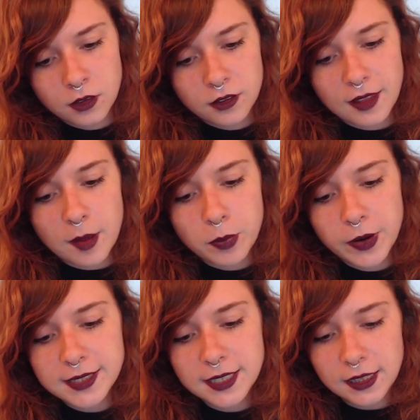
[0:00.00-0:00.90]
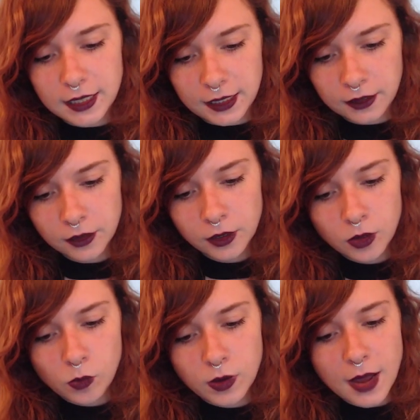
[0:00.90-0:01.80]
that presently,
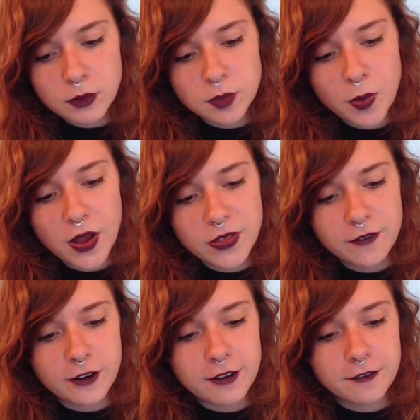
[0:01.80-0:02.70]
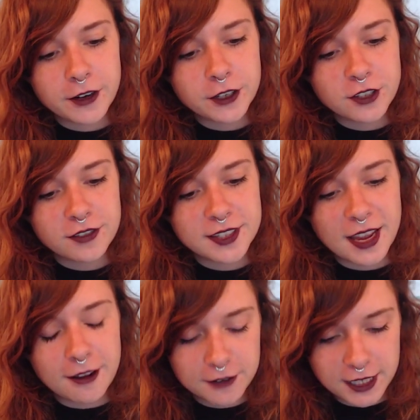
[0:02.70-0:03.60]
when I was upon the very verge of
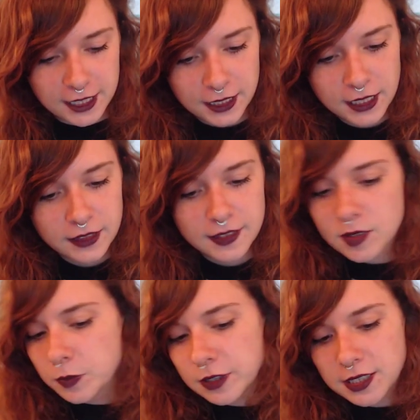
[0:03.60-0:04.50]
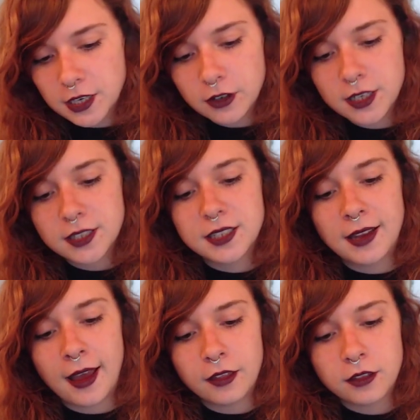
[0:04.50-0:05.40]
safety, this mysterious death,